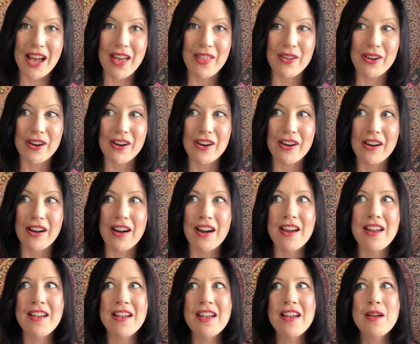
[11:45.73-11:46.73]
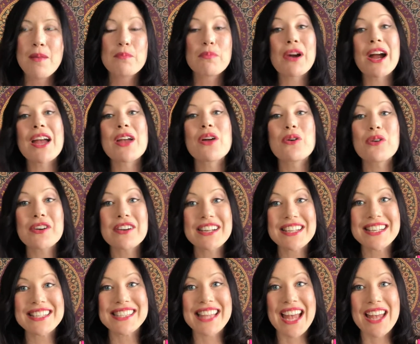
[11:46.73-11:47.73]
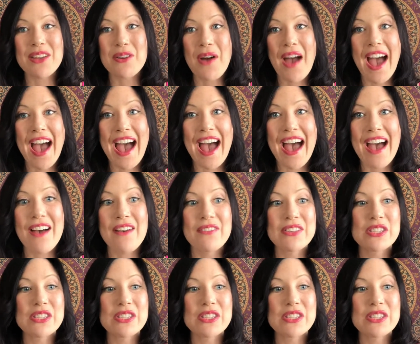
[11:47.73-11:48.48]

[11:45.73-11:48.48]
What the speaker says: other priorities that you have.